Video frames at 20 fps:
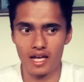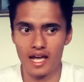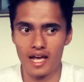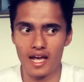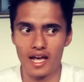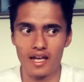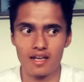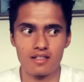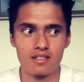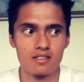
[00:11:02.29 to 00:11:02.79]

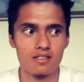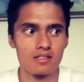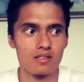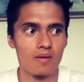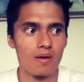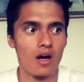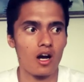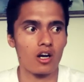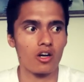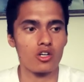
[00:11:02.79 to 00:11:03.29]
and
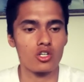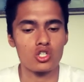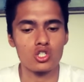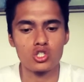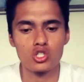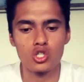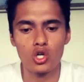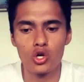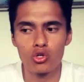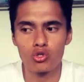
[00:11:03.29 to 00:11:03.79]
I'm going to
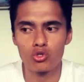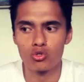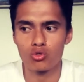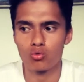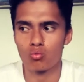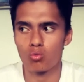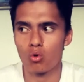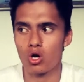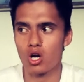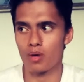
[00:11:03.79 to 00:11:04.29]
show
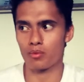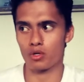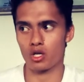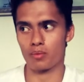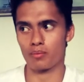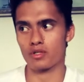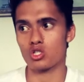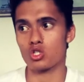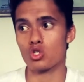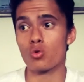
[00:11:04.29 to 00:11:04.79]
you what I'm
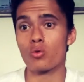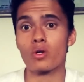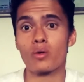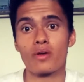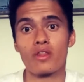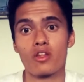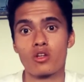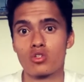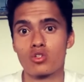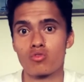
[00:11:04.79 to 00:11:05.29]
going to be doing
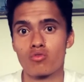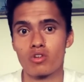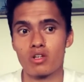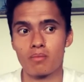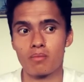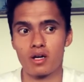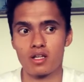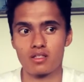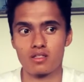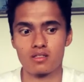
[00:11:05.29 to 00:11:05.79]
in those 3
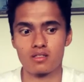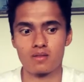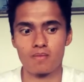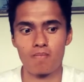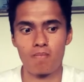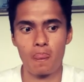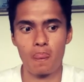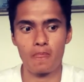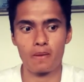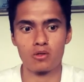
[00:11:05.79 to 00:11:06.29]
months
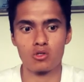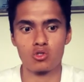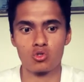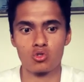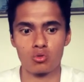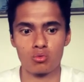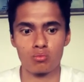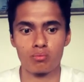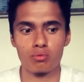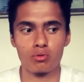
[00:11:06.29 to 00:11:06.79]

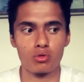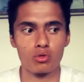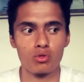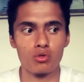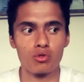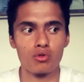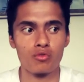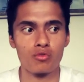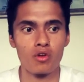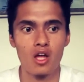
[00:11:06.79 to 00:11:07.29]
to
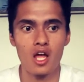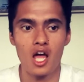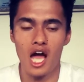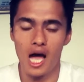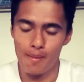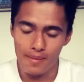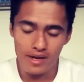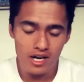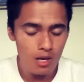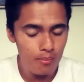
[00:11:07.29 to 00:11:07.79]
improve.
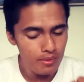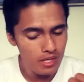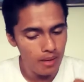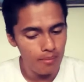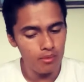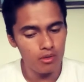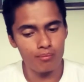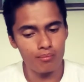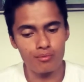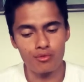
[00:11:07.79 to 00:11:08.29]
I may not be
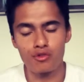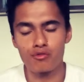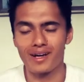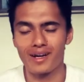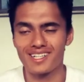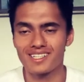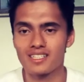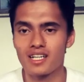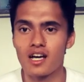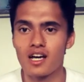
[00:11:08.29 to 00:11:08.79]
able to improve my
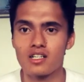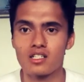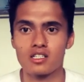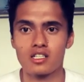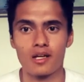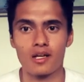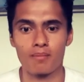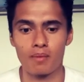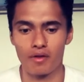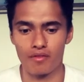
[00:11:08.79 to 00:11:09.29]
touch
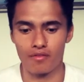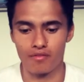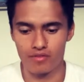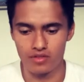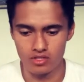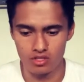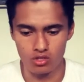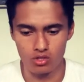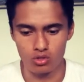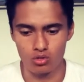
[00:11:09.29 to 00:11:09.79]
and my
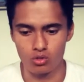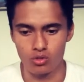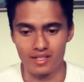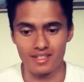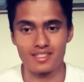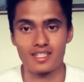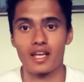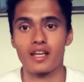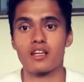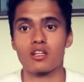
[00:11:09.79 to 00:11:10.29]
physical and
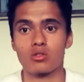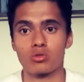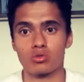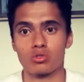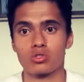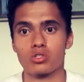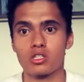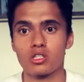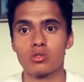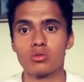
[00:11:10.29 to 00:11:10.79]
technical
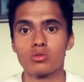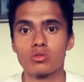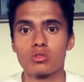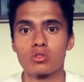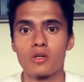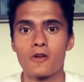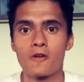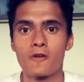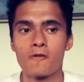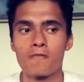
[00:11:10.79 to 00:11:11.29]

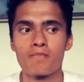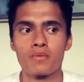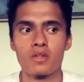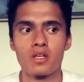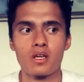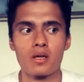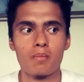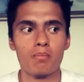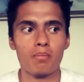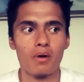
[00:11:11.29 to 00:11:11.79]
skills,
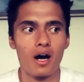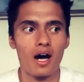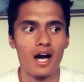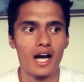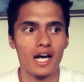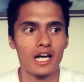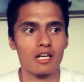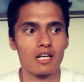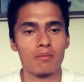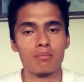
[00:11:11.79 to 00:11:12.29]
but
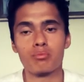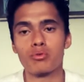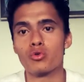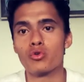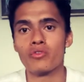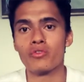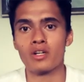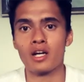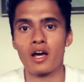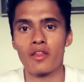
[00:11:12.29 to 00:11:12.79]
I can
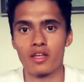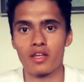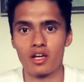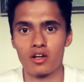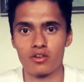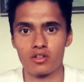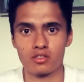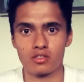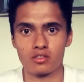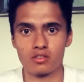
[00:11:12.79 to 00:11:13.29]
improve in other
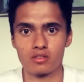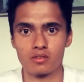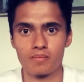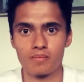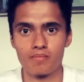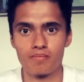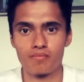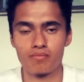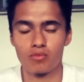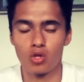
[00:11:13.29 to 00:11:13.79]
areas,
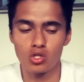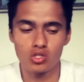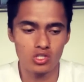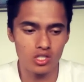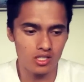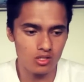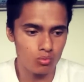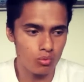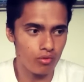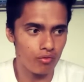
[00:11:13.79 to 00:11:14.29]
not
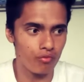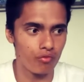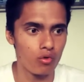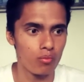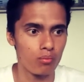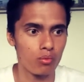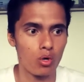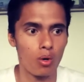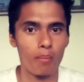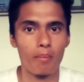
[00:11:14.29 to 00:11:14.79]
just with
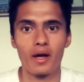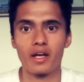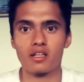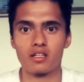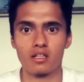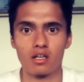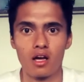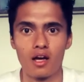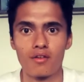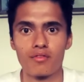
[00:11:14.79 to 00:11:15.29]
football, but in
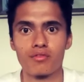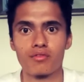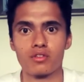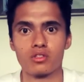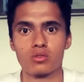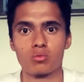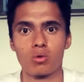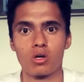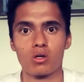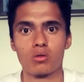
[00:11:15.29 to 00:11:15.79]
life
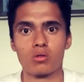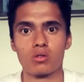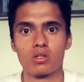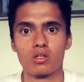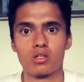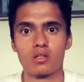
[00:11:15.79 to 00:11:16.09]
as well.